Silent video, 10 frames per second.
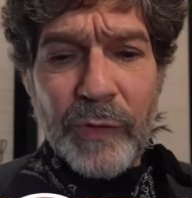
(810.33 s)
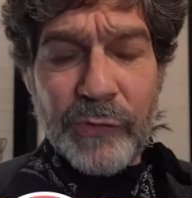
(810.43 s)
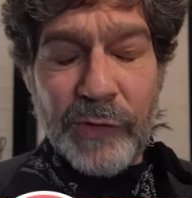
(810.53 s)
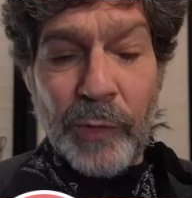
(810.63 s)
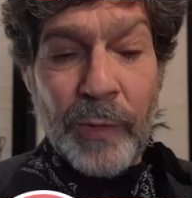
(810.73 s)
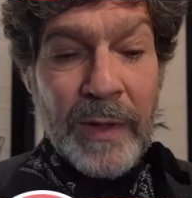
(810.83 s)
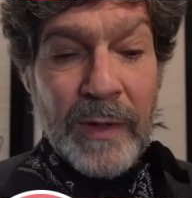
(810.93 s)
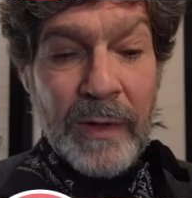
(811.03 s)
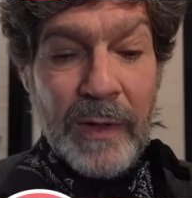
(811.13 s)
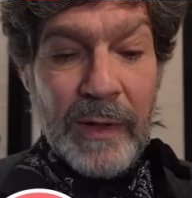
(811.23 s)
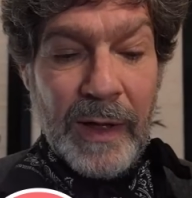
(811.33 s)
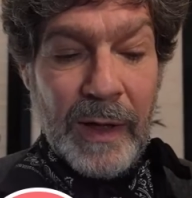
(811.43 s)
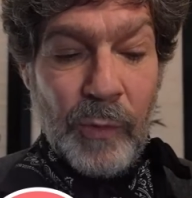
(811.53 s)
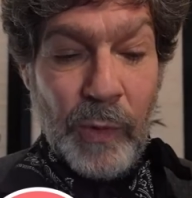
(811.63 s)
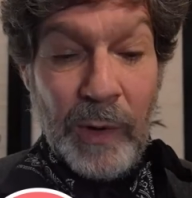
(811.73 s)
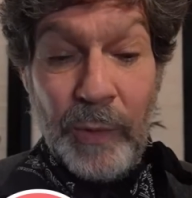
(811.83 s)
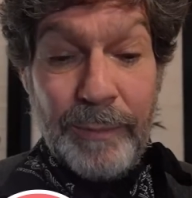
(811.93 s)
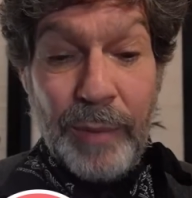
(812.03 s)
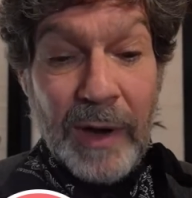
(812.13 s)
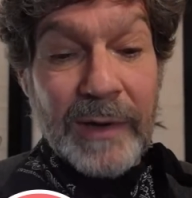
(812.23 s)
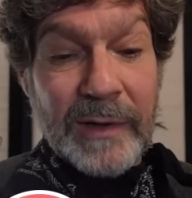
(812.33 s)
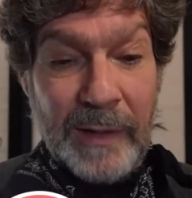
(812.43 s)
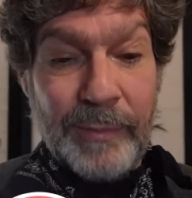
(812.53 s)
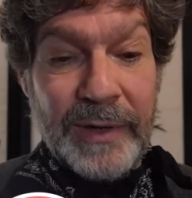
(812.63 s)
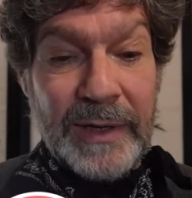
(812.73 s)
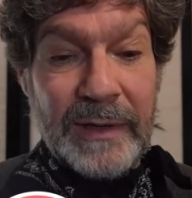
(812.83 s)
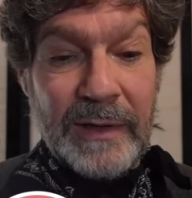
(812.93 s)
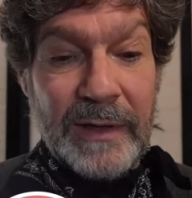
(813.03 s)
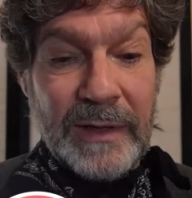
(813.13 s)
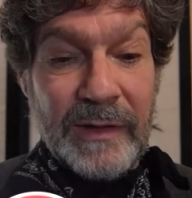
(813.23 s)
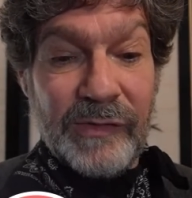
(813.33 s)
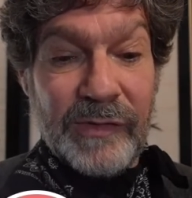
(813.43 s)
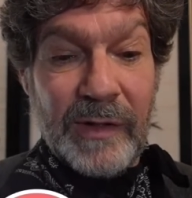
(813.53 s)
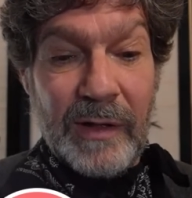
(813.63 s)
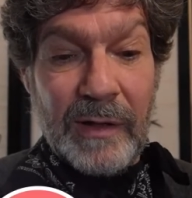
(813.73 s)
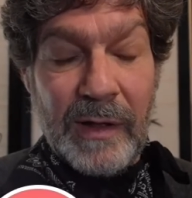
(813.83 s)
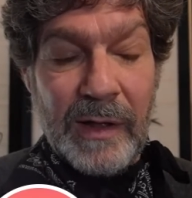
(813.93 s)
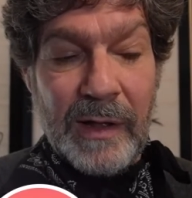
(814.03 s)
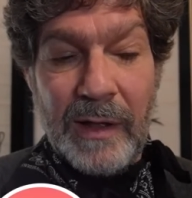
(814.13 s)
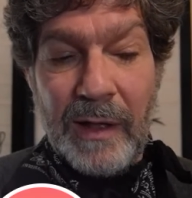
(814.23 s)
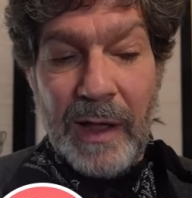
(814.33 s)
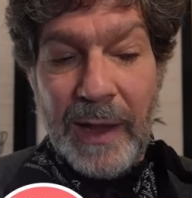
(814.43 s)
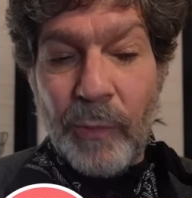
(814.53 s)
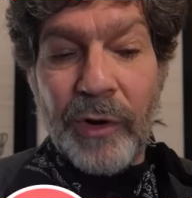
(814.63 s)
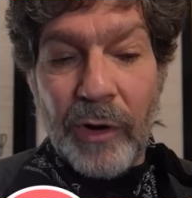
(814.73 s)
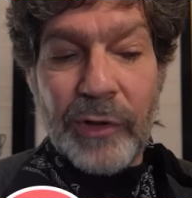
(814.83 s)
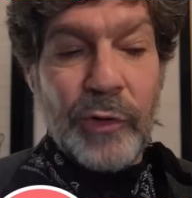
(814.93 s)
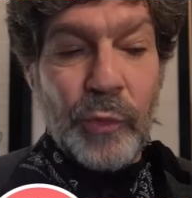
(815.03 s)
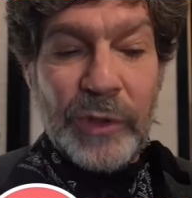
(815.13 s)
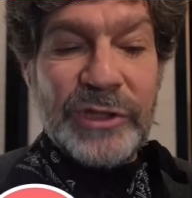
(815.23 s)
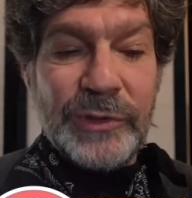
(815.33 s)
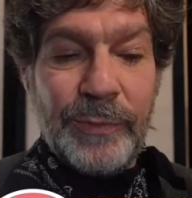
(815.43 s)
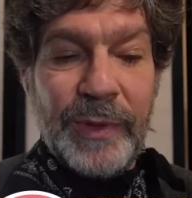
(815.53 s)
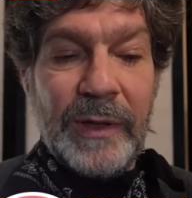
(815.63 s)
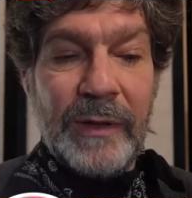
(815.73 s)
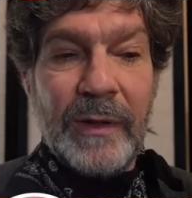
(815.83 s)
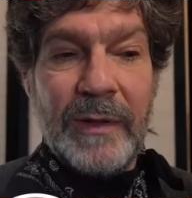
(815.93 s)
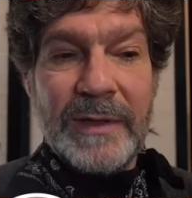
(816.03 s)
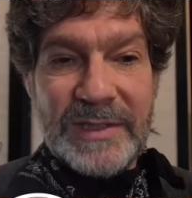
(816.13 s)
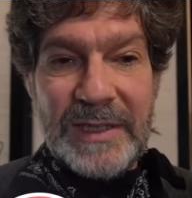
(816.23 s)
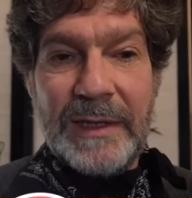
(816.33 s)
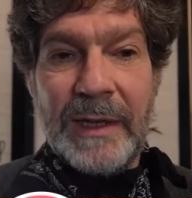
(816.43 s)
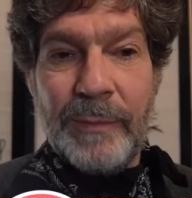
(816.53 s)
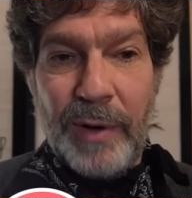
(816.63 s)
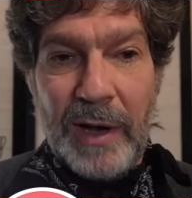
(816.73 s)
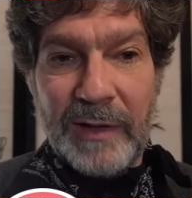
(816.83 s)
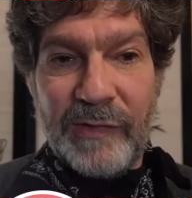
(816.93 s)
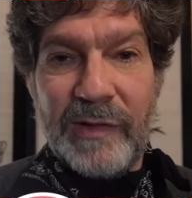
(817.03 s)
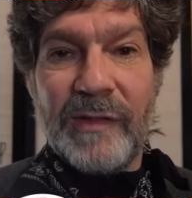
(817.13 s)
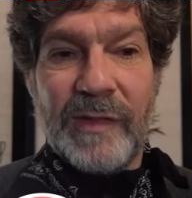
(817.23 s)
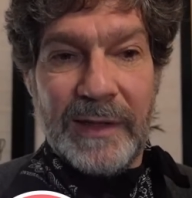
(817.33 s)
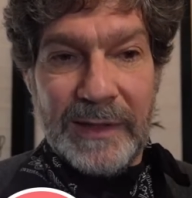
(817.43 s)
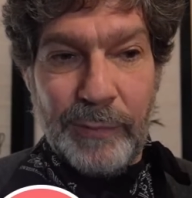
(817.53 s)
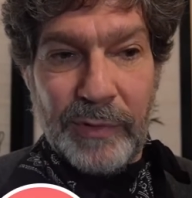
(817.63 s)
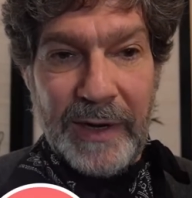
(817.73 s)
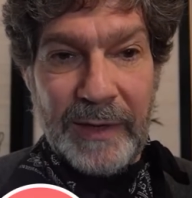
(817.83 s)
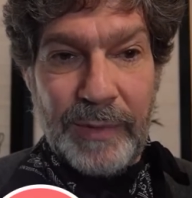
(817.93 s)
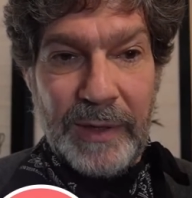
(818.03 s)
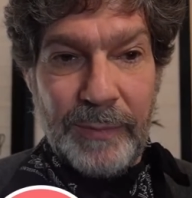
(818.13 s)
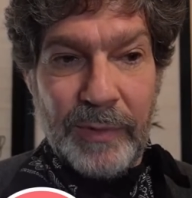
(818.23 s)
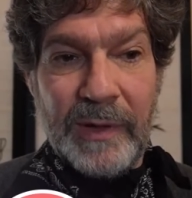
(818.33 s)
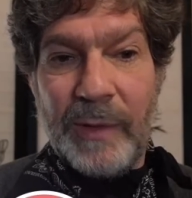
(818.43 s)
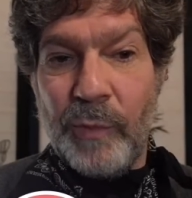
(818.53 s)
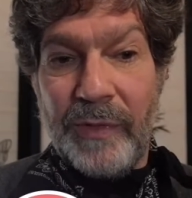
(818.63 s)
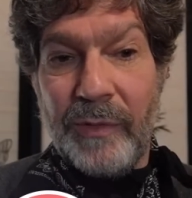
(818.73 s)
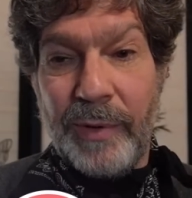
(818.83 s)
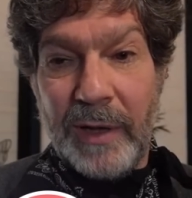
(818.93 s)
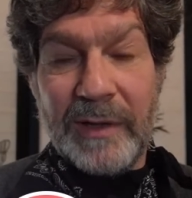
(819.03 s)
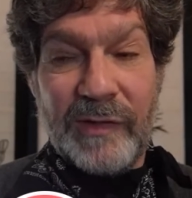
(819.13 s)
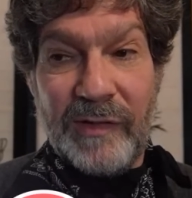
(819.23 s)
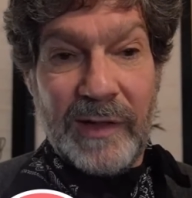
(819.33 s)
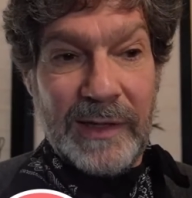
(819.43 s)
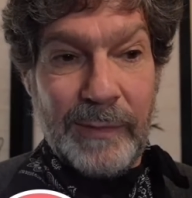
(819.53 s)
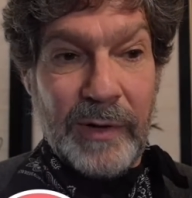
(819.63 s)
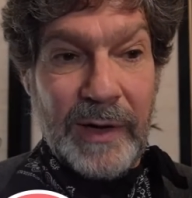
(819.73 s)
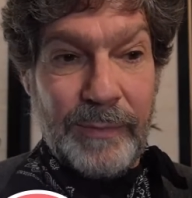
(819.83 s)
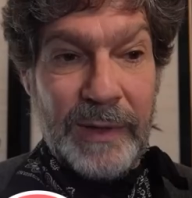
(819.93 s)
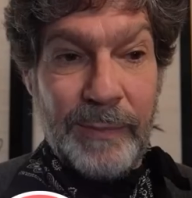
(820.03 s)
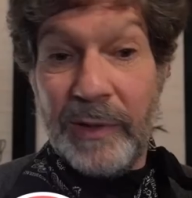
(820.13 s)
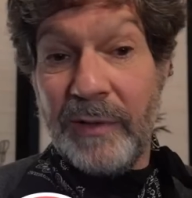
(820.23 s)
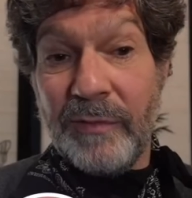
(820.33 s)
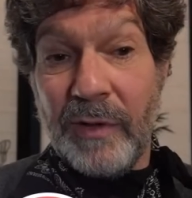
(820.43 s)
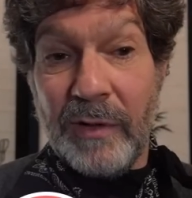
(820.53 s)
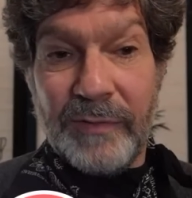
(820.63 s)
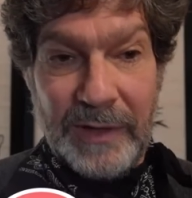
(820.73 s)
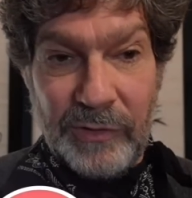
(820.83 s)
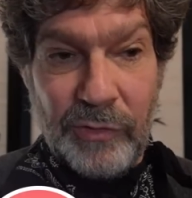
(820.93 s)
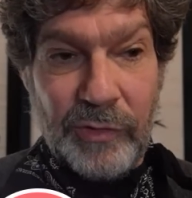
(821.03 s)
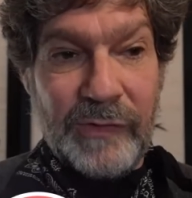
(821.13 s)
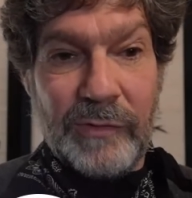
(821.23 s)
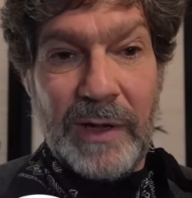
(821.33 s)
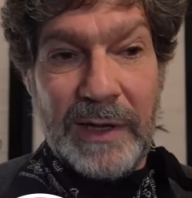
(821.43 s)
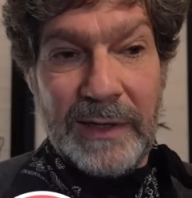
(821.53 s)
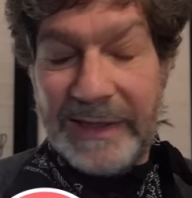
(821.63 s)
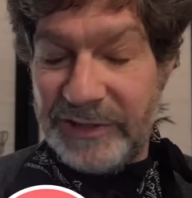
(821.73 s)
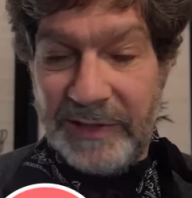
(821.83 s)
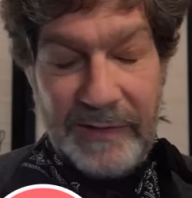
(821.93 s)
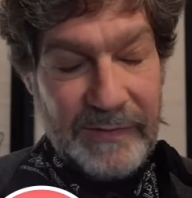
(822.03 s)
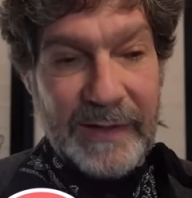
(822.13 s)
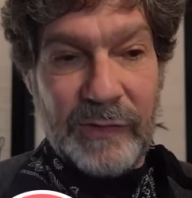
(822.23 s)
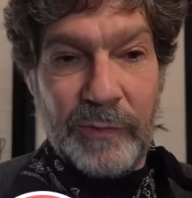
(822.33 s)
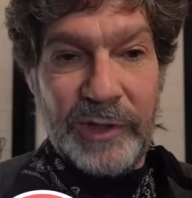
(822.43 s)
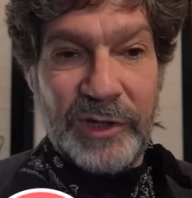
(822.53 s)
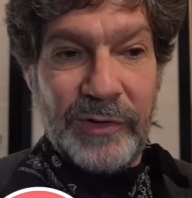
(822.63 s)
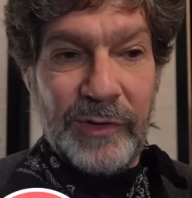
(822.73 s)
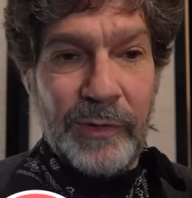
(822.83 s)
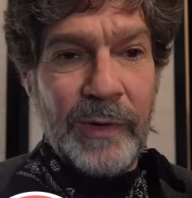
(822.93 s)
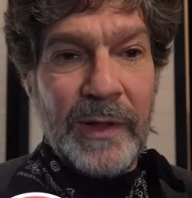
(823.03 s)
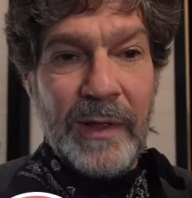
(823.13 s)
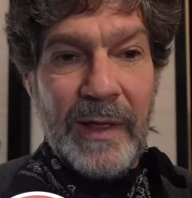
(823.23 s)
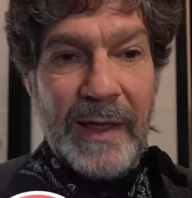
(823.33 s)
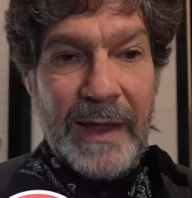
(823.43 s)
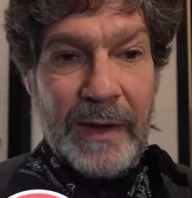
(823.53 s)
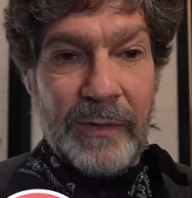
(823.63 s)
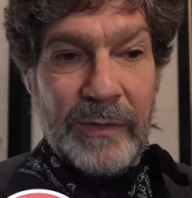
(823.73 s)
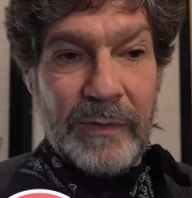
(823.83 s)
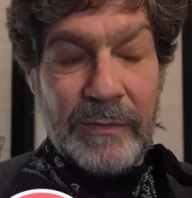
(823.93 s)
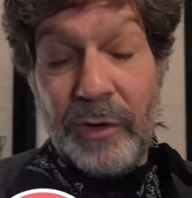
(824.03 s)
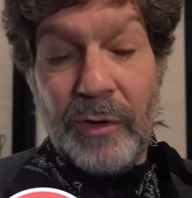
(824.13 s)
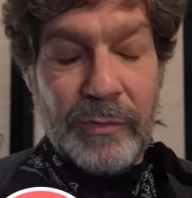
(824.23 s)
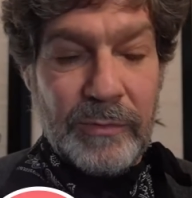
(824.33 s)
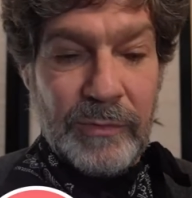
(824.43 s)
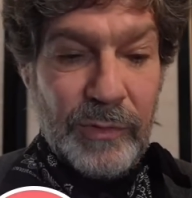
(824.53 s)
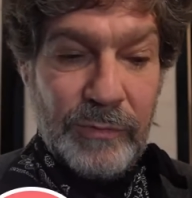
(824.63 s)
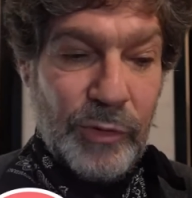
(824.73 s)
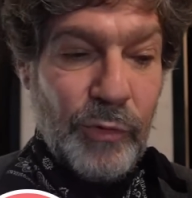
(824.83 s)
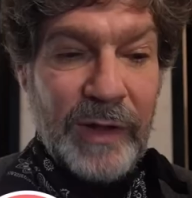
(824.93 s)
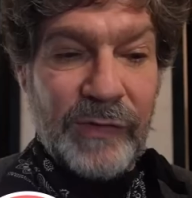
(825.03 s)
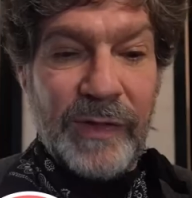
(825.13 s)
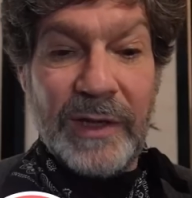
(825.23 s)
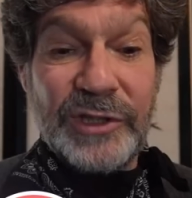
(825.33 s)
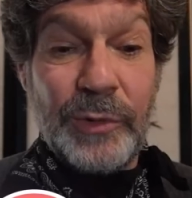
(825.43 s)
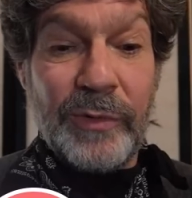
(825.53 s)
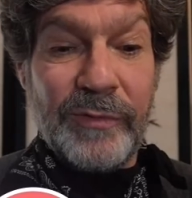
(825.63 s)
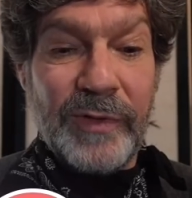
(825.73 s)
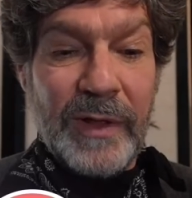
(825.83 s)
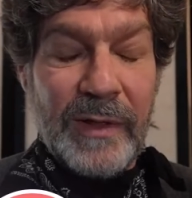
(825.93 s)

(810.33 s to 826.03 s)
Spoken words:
So where we part company is, I would argue we should be seeking policies that liberate people. And when the policies that liberate people involve increased regulation, then that's what we should do. And, you raised the issue of